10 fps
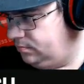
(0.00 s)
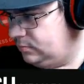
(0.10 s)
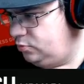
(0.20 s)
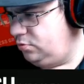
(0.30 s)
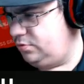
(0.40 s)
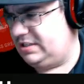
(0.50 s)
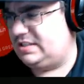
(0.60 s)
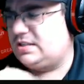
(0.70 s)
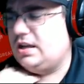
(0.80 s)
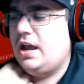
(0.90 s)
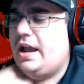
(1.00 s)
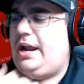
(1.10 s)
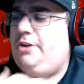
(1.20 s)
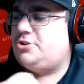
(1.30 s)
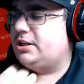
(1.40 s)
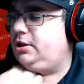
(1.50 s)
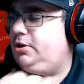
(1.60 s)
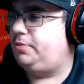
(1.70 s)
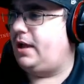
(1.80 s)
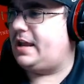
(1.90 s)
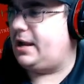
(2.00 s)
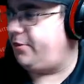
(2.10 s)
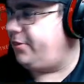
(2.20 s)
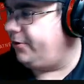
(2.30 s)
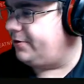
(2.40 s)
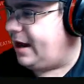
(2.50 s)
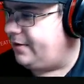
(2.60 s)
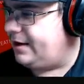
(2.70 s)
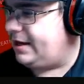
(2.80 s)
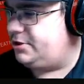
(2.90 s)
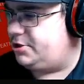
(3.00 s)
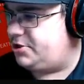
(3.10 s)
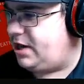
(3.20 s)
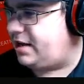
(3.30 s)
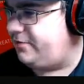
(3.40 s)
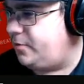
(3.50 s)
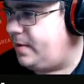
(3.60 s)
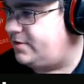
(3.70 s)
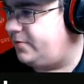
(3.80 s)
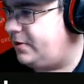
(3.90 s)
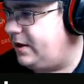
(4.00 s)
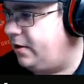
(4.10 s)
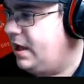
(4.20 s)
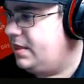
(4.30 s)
Ooh, this is interesting little play here. 3rd down and inches, shotgun formation for Neal.